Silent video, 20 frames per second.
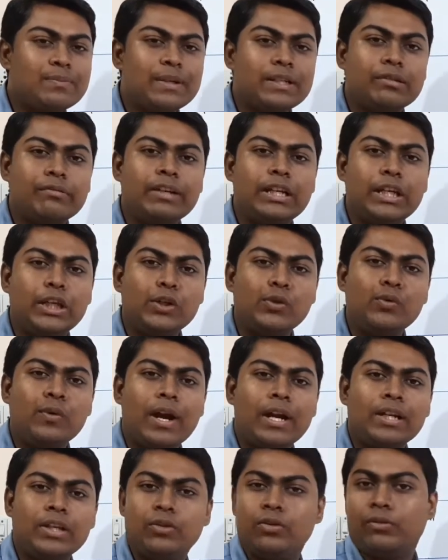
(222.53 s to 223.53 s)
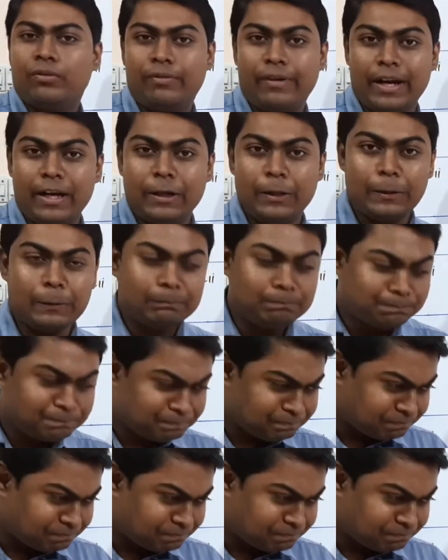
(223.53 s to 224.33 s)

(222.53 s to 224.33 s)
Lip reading: between you and your friend.